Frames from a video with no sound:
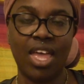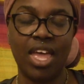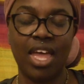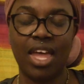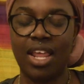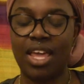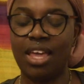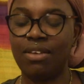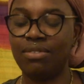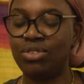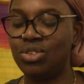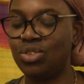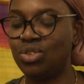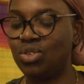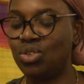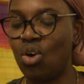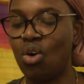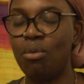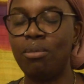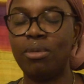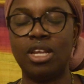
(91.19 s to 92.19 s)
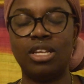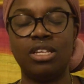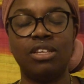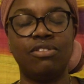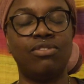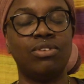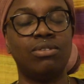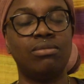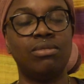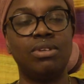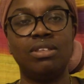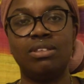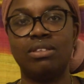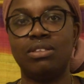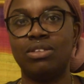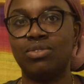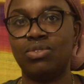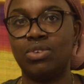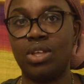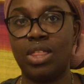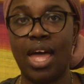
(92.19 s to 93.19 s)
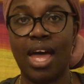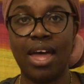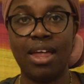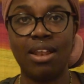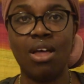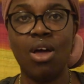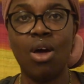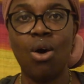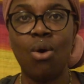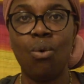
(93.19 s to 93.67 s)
And I have so many different reasons for that.